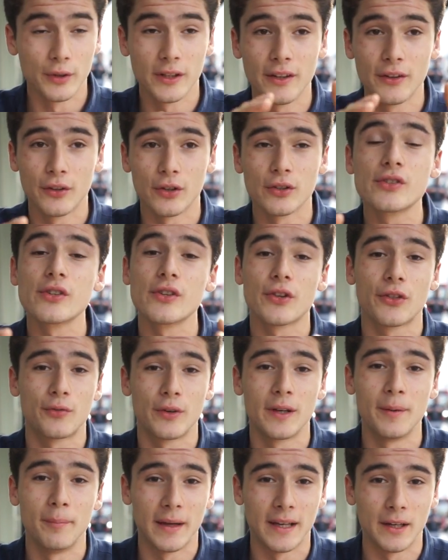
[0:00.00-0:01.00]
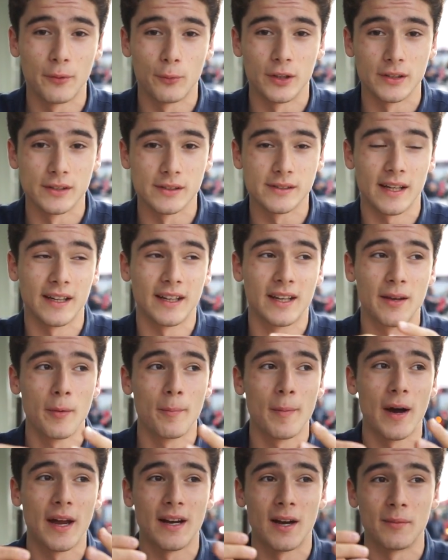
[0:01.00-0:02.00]
really, those are the 3 main ones. And keep
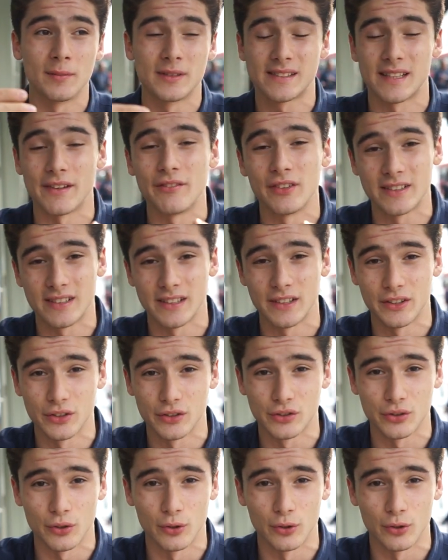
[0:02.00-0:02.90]
in mind, I'm 17 years